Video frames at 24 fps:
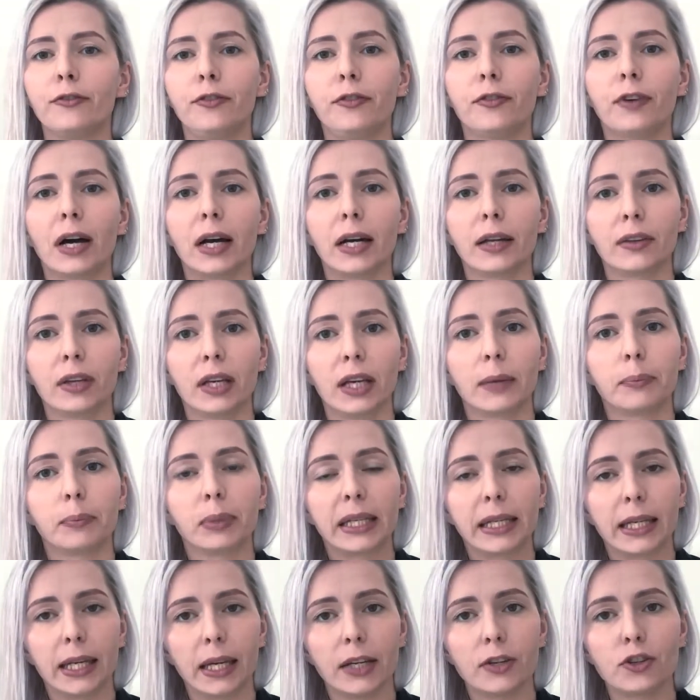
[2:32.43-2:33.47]
by the
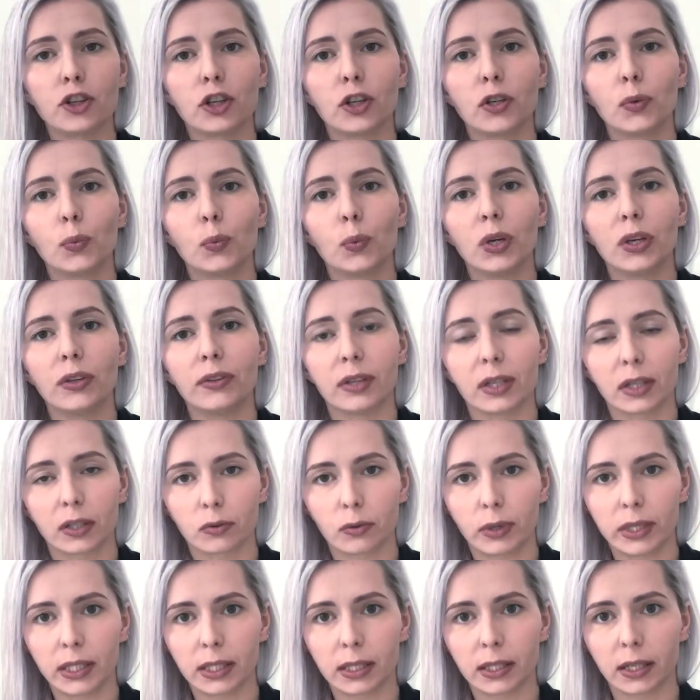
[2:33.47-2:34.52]
application with the
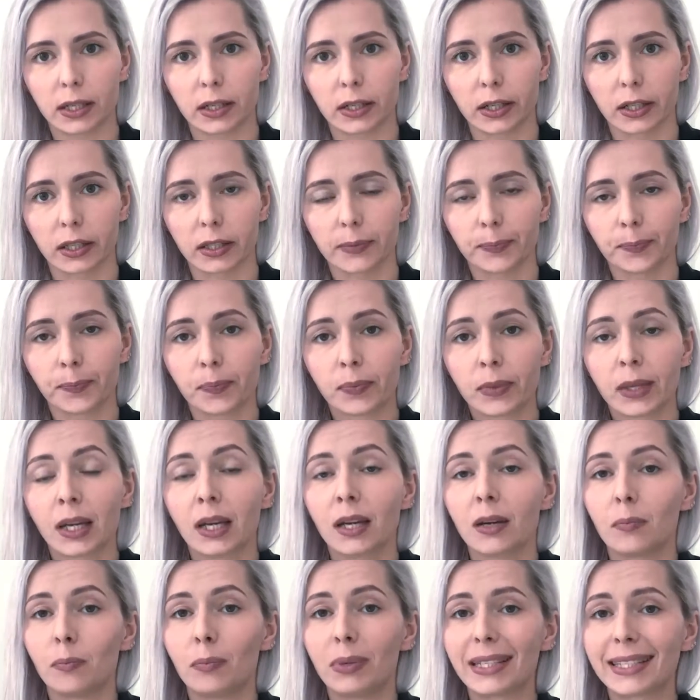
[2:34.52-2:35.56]
credit card.
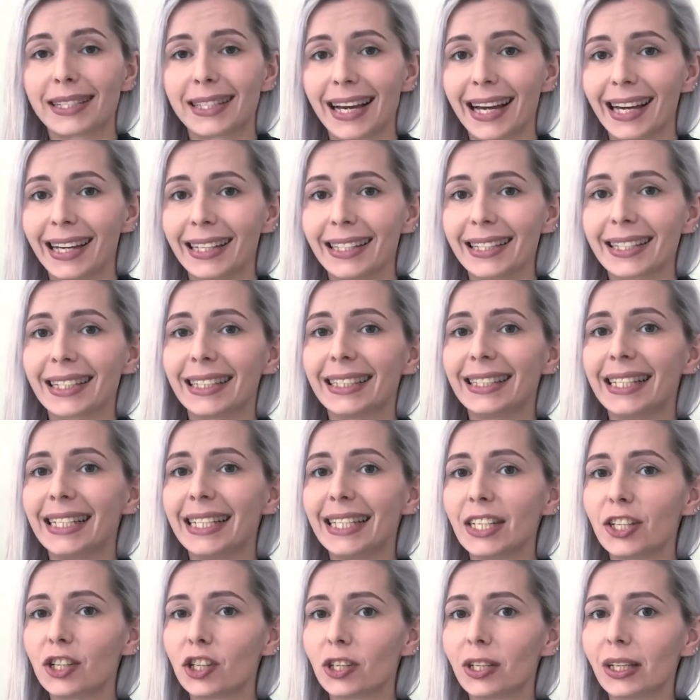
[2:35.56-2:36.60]
Besides,
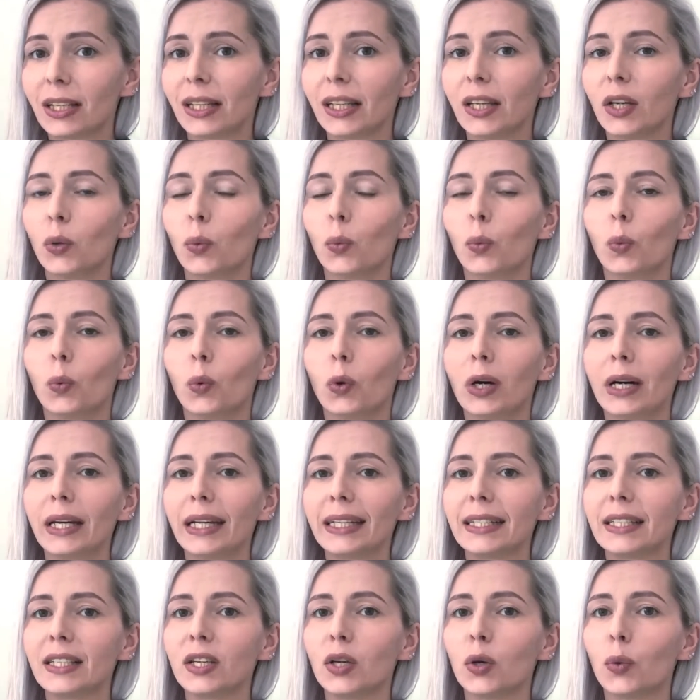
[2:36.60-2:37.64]
additionally, what
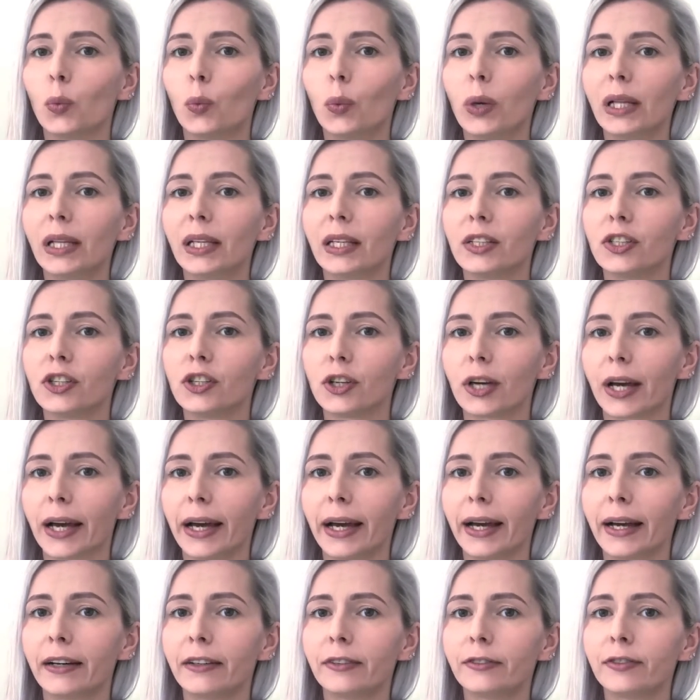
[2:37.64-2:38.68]
is he willing to
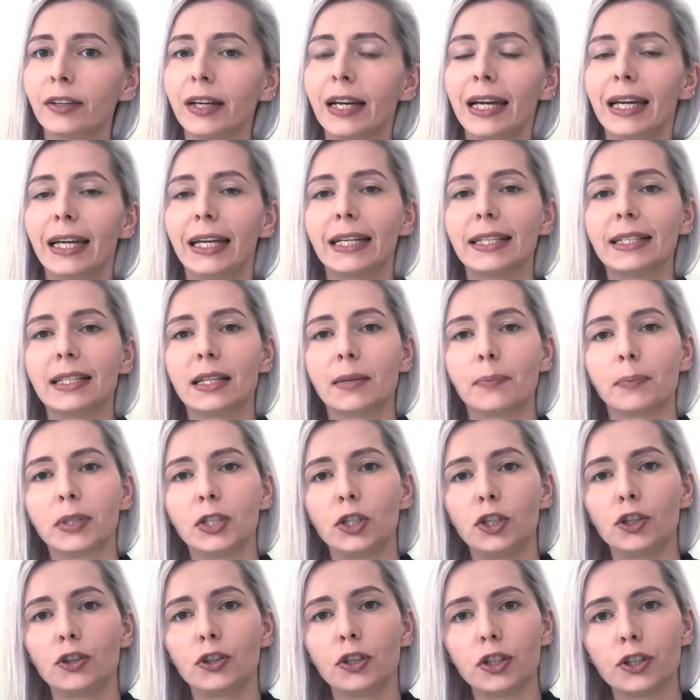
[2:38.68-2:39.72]
have is an
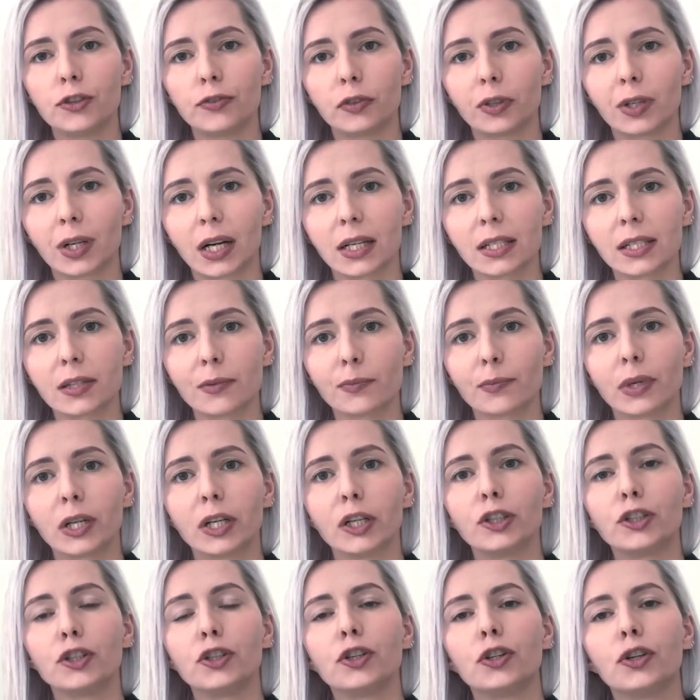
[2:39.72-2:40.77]
opportunity for
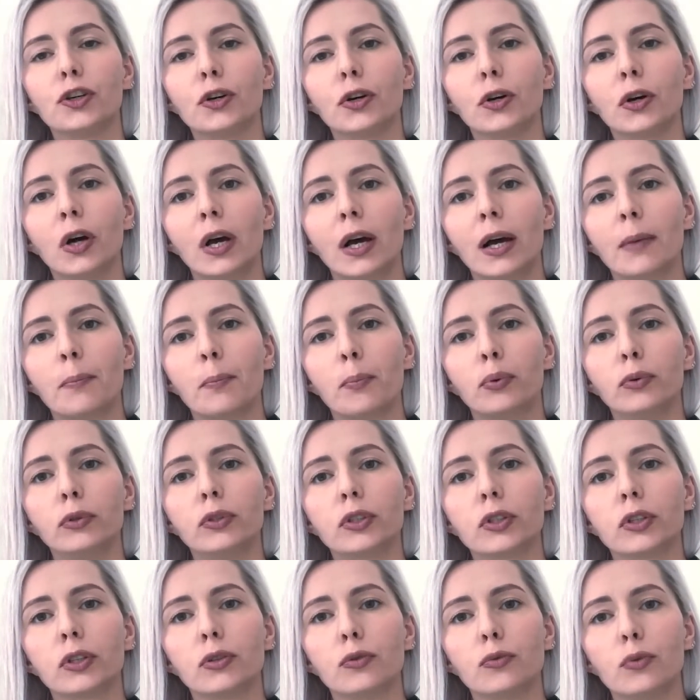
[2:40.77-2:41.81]
customers to put
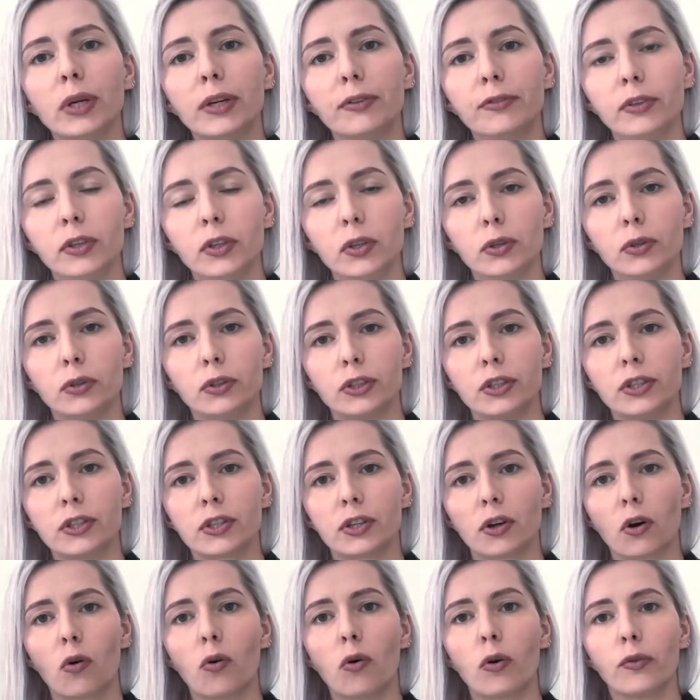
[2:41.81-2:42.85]
reviews
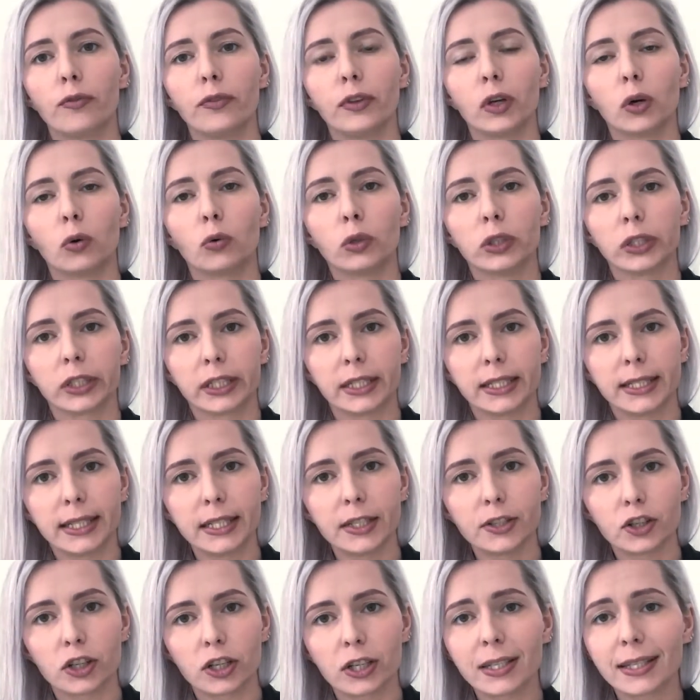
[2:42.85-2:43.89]
of the ordered
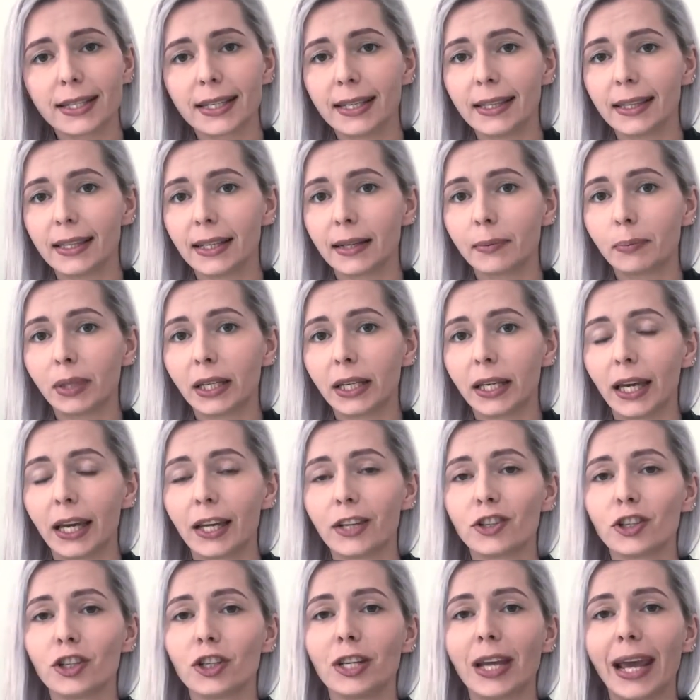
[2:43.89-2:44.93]
dishes in the
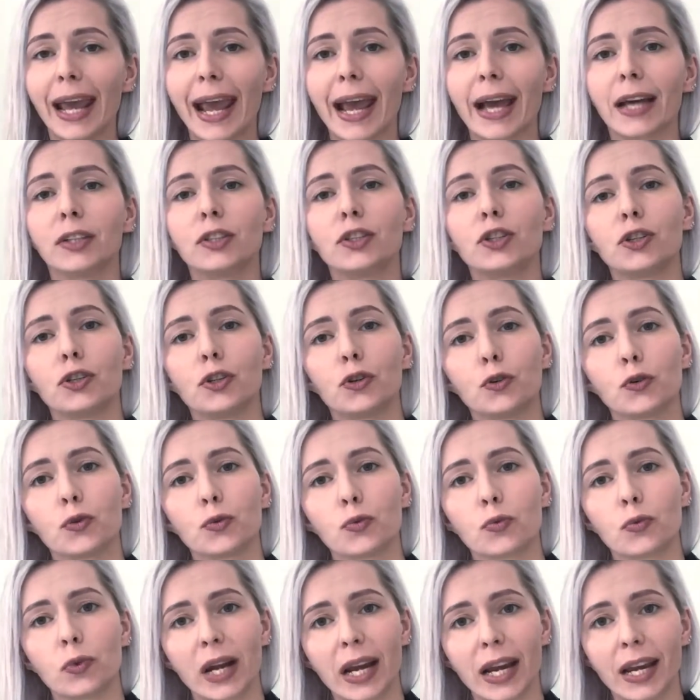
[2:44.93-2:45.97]
application and to
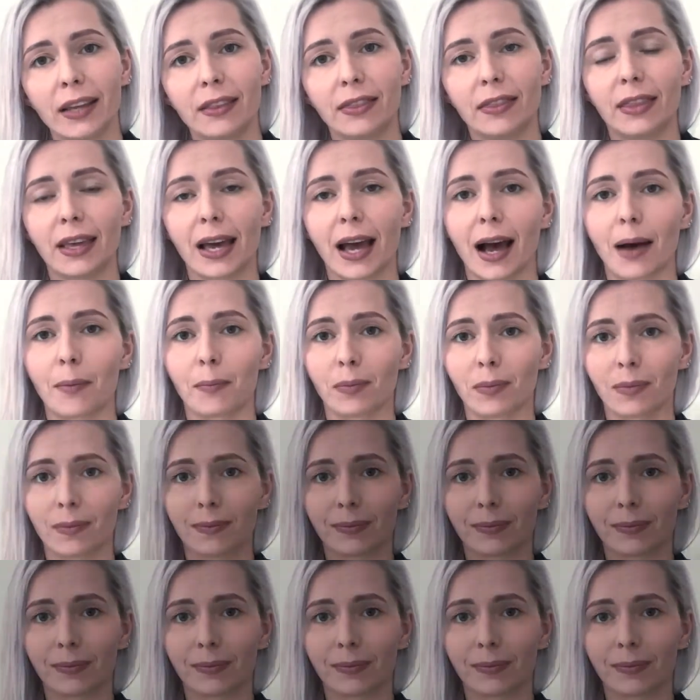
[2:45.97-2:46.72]
rate them.